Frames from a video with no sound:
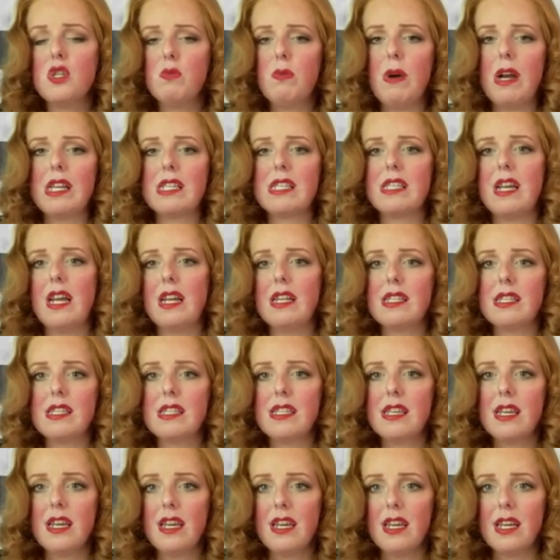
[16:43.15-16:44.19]
wet sets
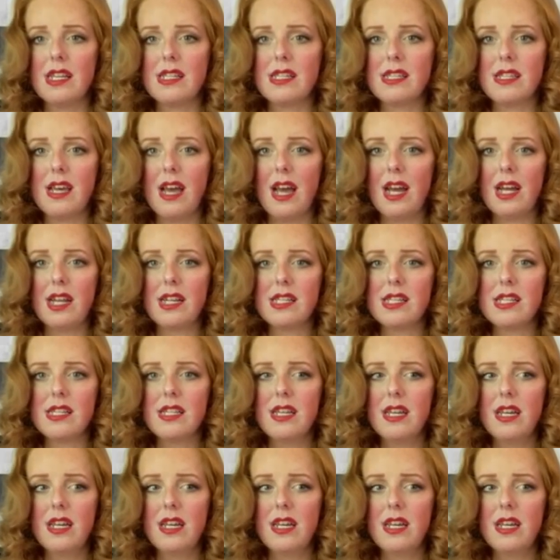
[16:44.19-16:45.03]
is that